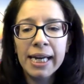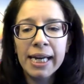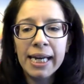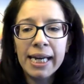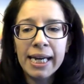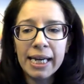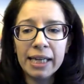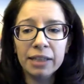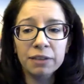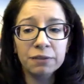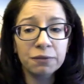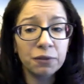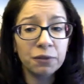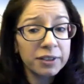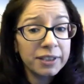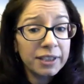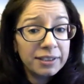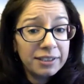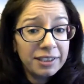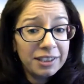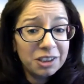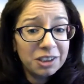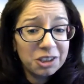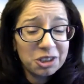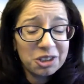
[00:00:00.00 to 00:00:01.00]
And for the
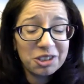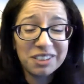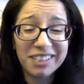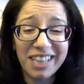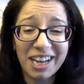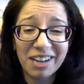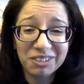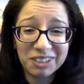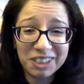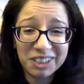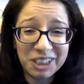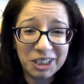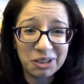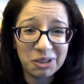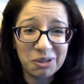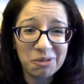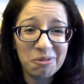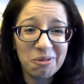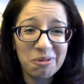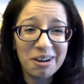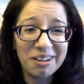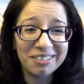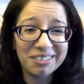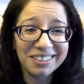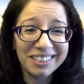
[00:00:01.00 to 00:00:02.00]
teachers out here who
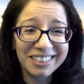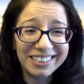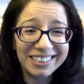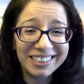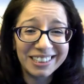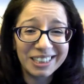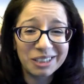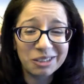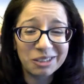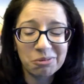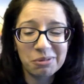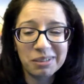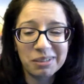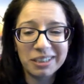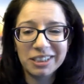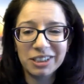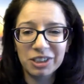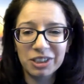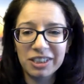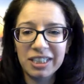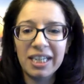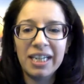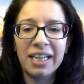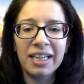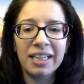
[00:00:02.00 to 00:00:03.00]
are listening to us
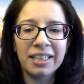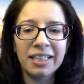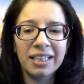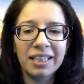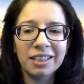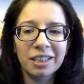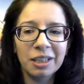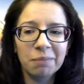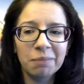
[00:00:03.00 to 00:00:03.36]
today,